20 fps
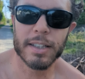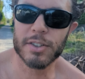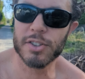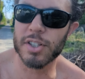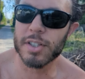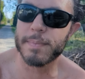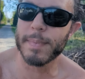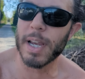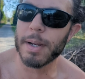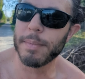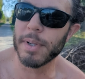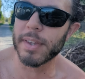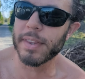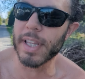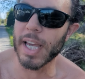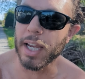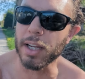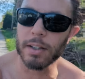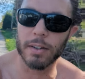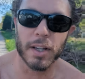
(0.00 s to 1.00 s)
it just made me
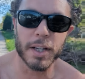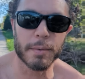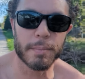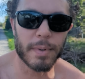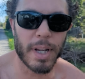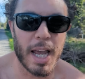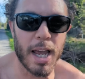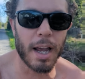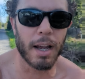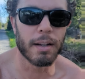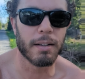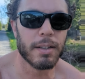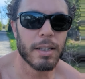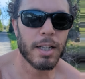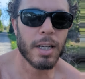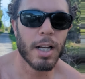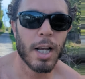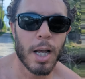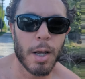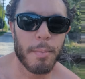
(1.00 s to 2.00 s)
think, like, yeah,
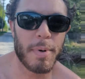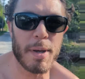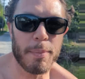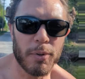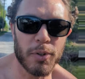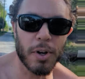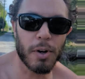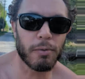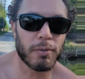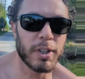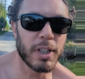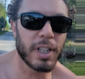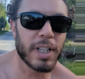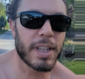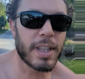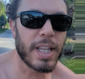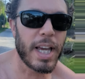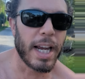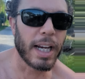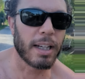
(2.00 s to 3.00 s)
people don't really
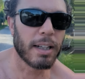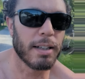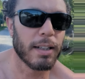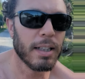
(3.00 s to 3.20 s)
think.